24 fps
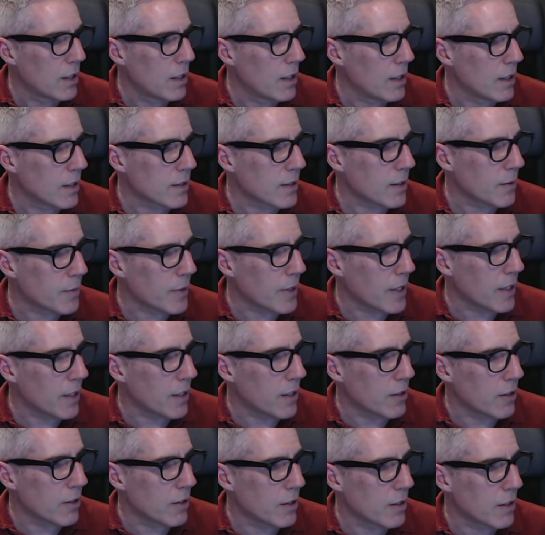except I
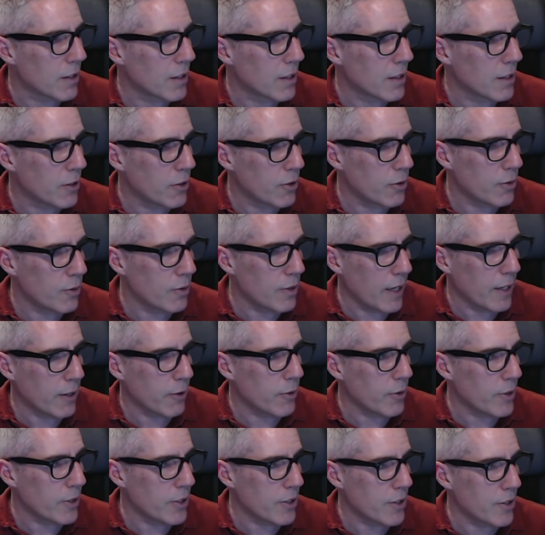didn't do
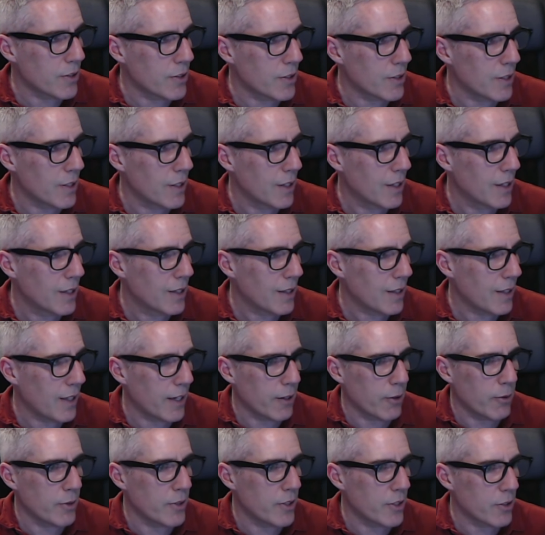languages.
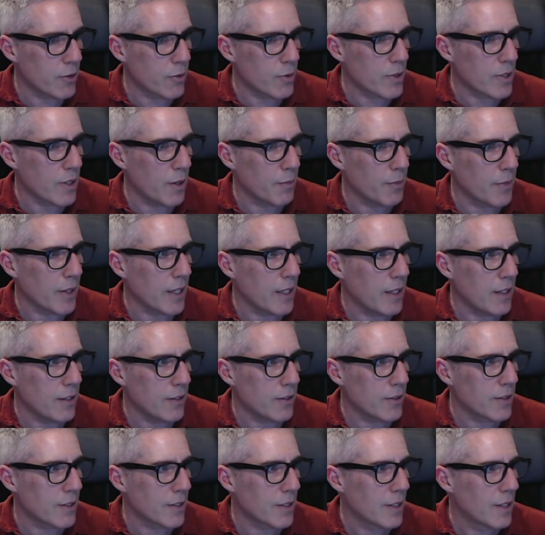Languages was something
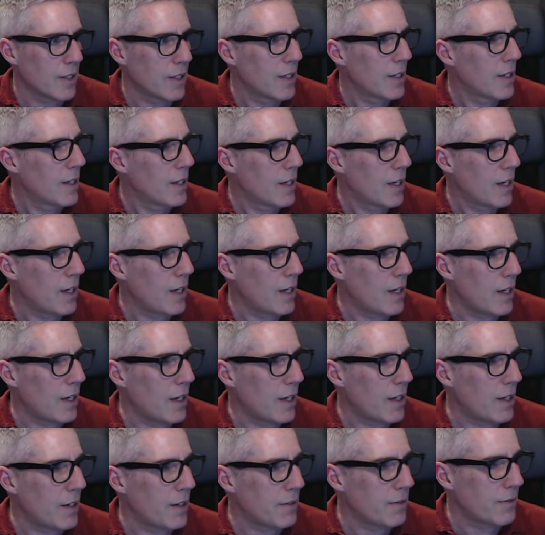else.
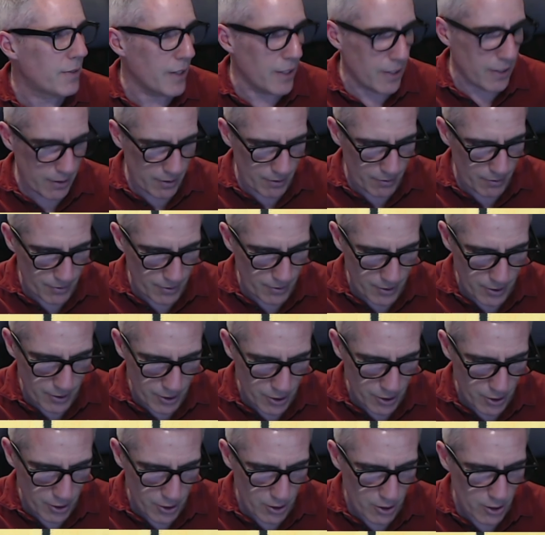Fave
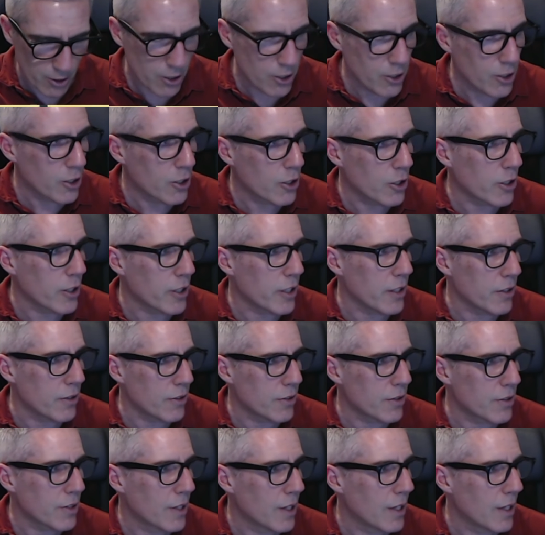cookies.